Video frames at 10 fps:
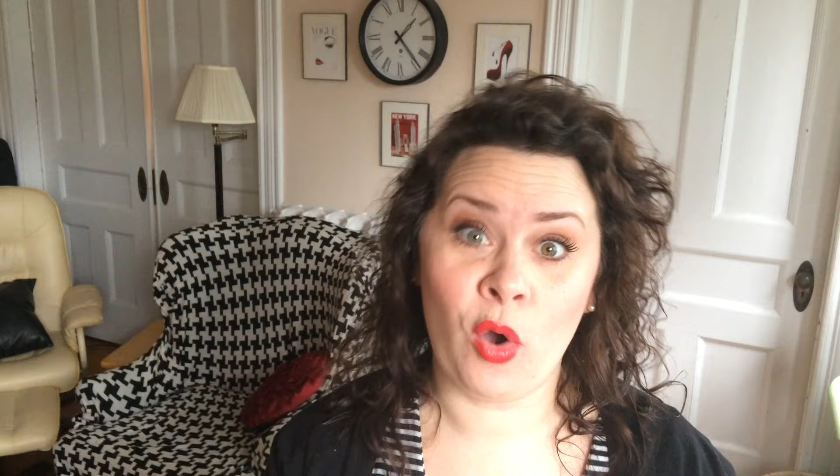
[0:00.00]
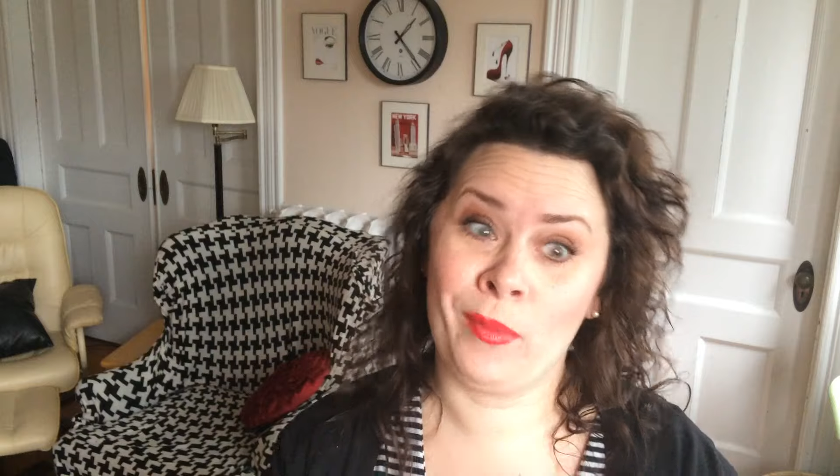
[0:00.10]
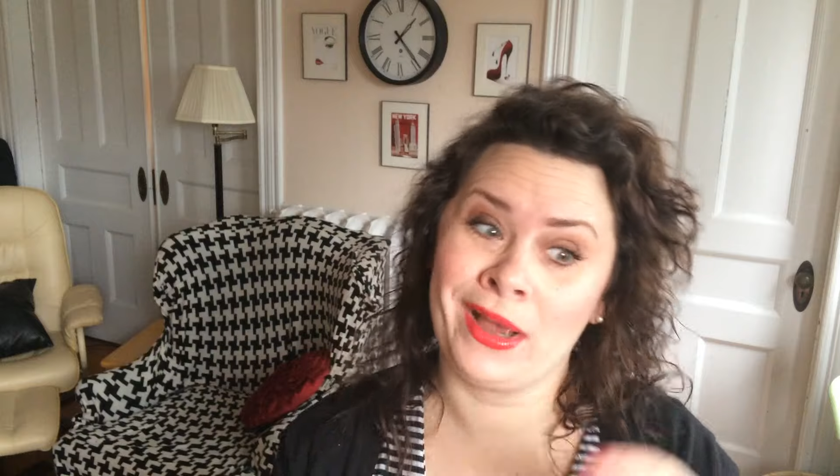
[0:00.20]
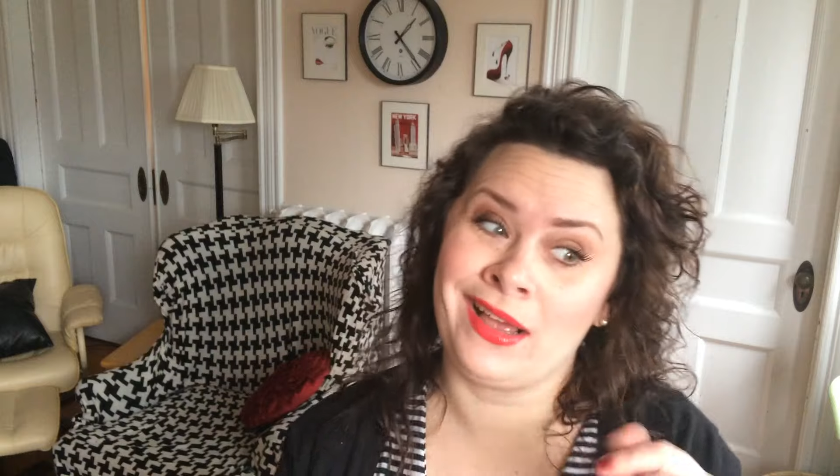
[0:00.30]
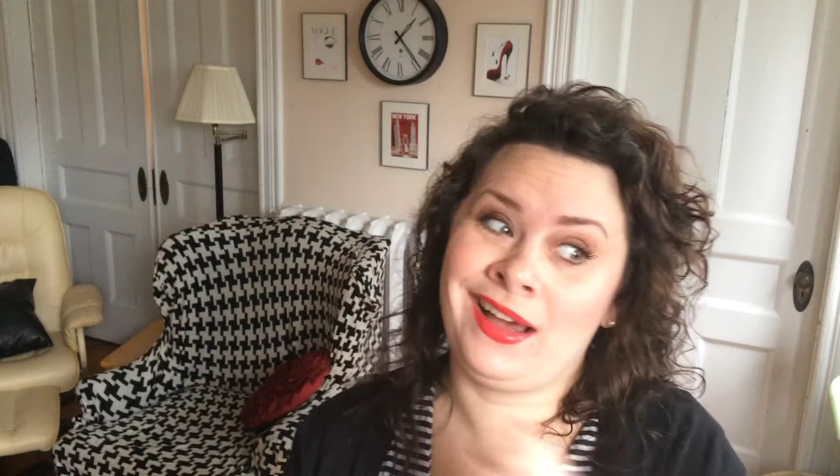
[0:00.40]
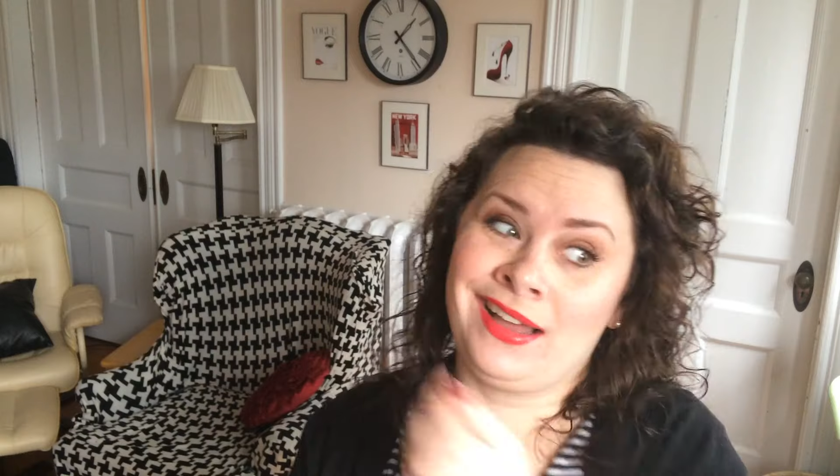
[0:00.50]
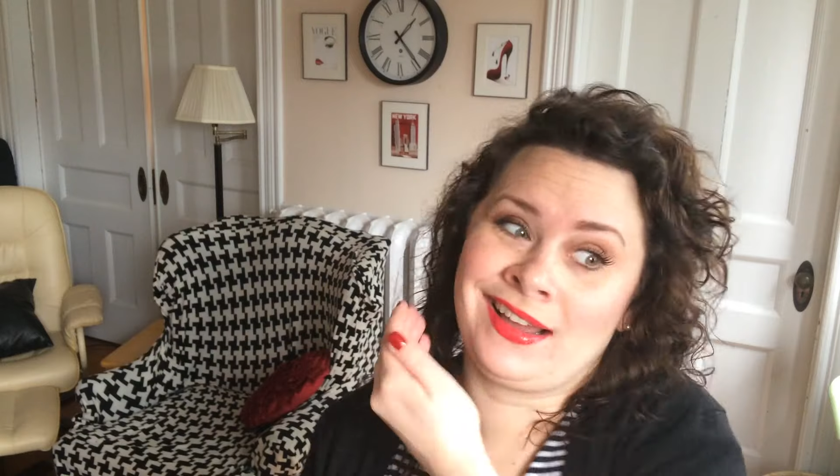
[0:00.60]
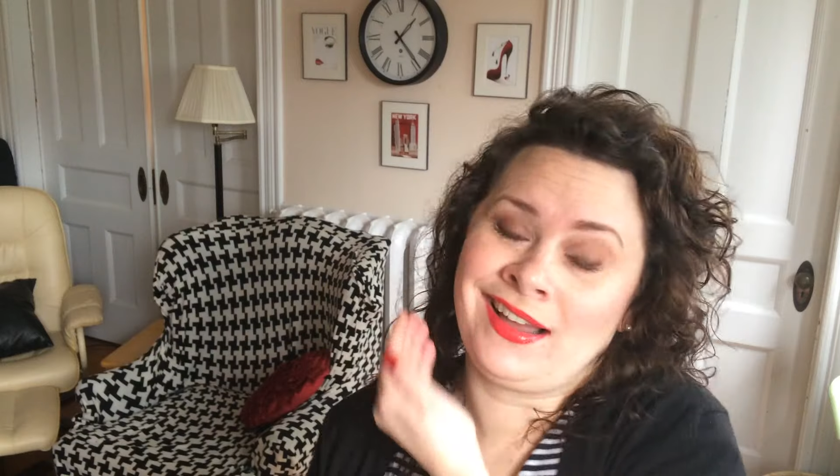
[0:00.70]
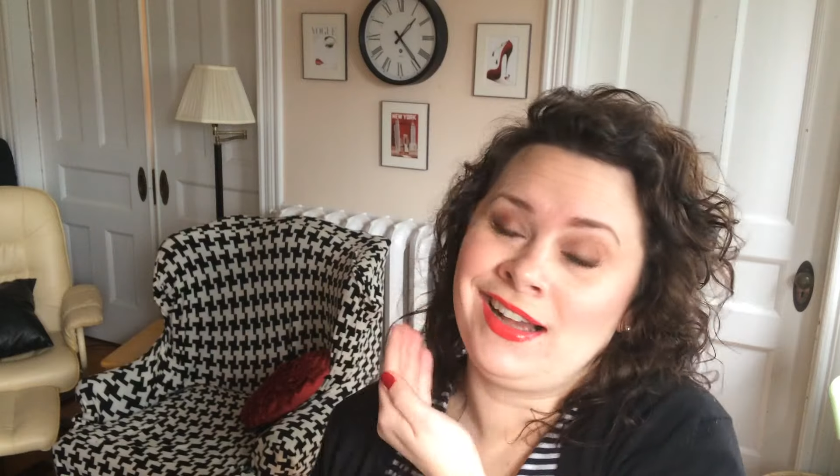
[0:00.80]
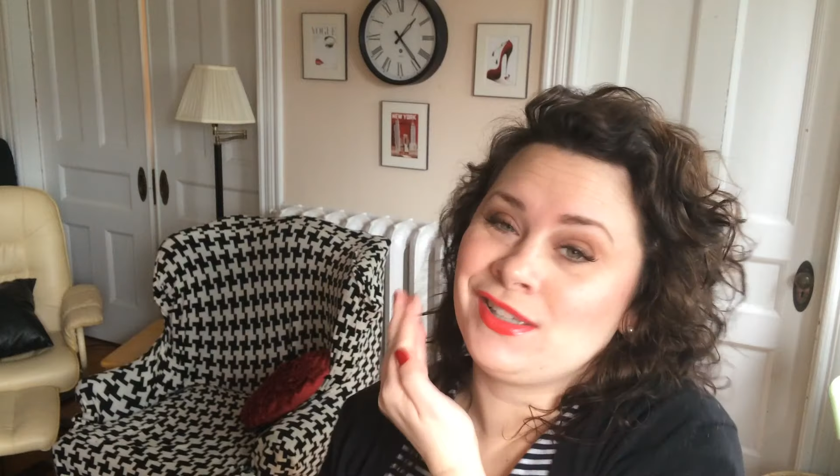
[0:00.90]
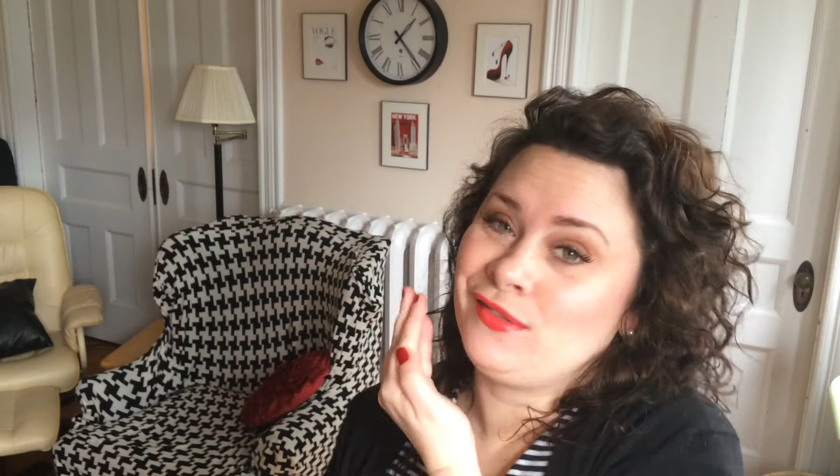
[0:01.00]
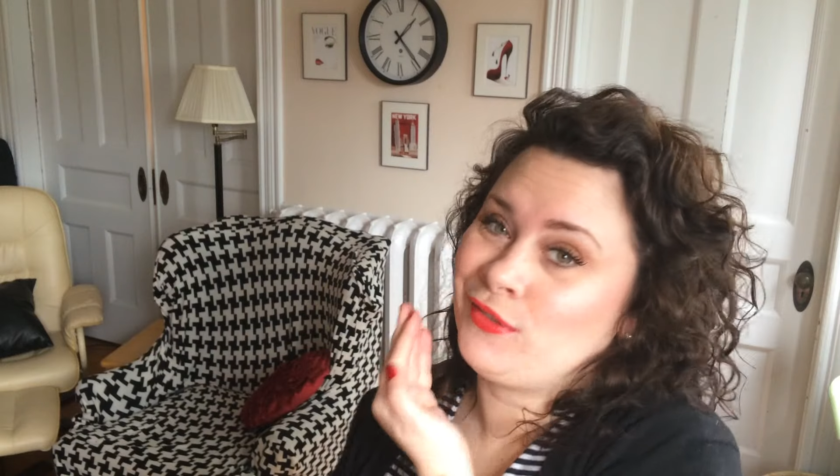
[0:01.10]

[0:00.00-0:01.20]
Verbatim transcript: oh my god, that guy's a